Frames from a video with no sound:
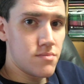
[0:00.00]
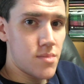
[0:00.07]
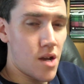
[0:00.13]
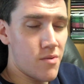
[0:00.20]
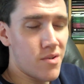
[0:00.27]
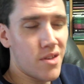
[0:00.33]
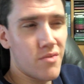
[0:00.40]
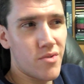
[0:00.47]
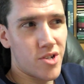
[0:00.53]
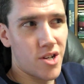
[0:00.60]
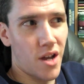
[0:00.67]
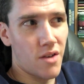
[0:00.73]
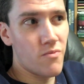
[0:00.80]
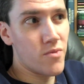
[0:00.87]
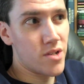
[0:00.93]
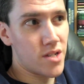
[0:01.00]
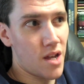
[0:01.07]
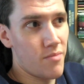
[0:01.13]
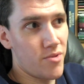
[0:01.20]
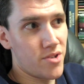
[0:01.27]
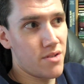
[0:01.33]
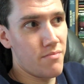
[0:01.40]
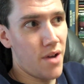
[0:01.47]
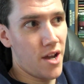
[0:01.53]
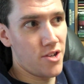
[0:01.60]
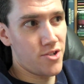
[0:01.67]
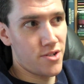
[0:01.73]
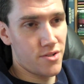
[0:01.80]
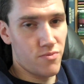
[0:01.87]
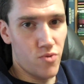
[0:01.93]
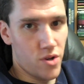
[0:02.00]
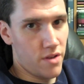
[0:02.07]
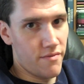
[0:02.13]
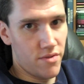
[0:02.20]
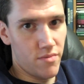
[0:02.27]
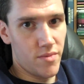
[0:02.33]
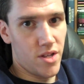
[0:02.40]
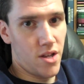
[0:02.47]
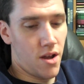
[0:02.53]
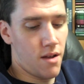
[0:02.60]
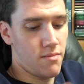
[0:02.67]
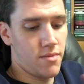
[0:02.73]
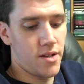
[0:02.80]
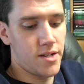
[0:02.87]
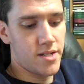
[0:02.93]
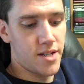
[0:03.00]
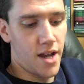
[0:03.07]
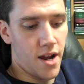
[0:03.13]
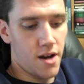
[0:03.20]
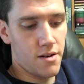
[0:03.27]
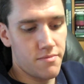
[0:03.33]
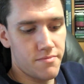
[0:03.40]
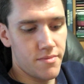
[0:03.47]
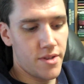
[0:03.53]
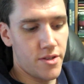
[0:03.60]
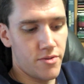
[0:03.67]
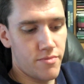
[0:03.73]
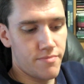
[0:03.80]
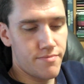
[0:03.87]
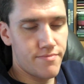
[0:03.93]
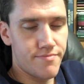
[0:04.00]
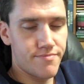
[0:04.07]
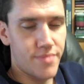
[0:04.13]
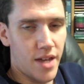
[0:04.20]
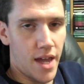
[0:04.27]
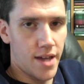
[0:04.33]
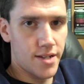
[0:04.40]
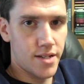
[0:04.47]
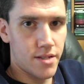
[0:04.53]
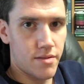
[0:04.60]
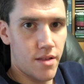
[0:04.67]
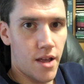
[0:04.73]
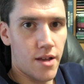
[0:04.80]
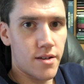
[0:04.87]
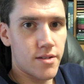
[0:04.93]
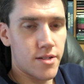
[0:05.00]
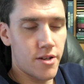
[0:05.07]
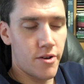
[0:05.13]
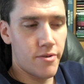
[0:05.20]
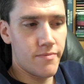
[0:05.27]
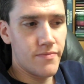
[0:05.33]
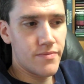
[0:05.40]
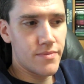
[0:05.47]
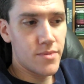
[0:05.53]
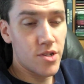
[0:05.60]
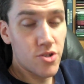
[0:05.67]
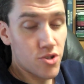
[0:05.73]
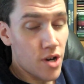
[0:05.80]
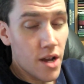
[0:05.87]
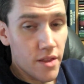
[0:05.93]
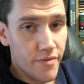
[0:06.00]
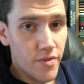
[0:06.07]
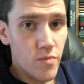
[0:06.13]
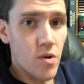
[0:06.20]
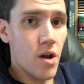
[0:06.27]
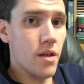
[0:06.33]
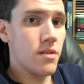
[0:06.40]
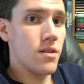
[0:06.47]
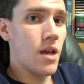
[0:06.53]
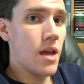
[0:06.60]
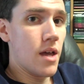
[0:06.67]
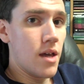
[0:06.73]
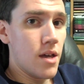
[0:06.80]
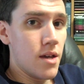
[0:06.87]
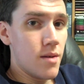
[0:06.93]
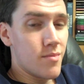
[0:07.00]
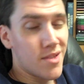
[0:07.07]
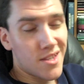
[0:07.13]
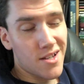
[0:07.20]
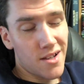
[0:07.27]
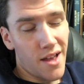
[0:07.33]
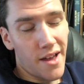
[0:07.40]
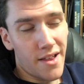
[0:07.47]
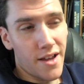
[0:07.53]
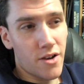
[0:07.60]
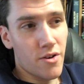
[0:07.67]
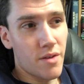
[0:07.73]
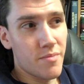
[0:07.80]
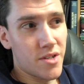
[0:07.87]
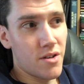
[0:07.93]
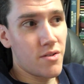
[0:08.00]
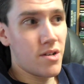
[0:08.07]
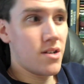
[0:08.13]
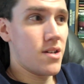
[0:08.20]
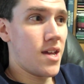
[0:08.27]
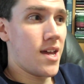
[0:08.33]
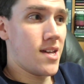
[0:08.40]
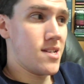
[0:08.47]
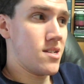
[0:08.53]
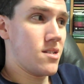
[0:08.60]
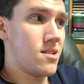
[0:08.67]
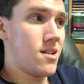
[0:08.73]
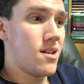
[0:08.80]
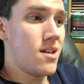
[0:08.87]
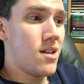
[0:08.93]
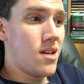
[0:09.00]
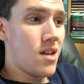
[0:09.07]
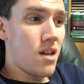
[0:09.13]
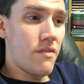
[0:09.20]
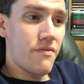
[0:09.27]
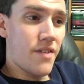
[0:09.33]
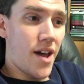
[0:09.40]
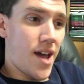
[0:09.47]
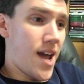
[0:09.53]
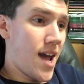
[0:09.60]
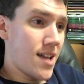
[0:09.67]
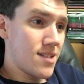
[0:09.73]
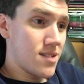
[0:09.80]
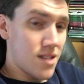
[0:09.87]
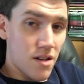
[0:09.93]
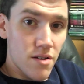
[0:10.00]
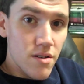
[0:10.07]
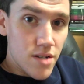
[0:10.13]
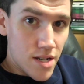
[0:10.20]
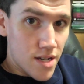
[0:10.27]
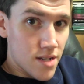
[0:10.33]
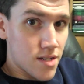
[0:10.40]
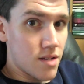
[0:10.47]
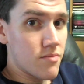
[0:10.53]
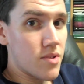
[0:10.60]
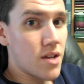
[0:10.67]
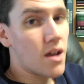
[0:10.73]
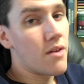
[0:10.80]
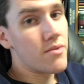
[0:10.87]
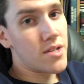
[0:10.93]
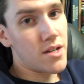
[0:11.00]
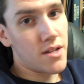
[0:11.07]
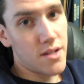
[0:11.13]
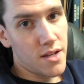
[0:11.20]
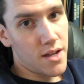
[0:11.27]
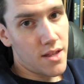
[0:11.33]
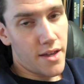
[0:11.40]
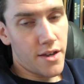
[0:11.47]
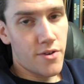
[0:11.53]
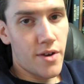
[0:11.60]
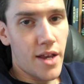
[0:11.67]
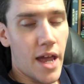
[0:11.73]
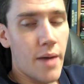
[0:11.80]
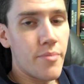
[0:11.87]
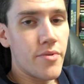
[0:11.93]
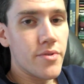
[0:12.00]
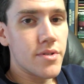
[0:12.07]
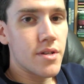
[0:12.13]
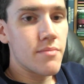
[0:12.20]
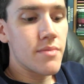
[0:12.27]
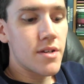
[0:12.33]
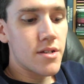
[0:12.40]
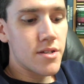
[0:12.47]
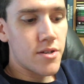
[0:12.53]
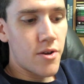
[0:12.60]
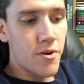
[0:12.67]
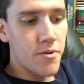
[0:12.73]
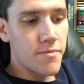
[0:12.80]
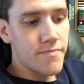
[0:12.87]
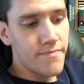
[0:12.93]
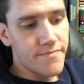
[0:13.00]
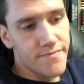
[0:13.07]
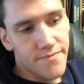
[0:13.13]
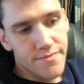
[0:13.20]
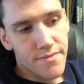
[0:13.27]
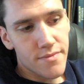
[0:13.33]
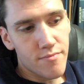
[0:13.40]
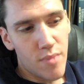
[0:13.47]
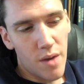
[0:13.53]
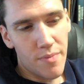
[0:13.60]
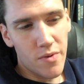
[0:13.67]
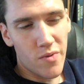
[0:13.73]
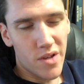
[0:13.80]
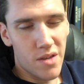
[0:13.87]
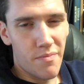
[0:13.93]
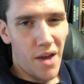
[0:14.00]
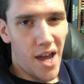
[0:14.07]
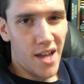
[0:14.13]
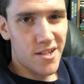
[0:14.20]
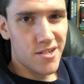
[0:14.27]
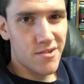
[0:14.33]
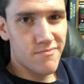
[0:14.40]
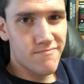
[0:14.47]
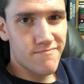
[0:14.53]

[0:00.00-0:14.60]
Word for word: I really wish I was able to buy just one of them and not an entire little case thing. So you can try it if you want. But it's a lot like cream soda, and if I had to tell you to get something, I would tell you to get like green apple or something. So might be one to pass.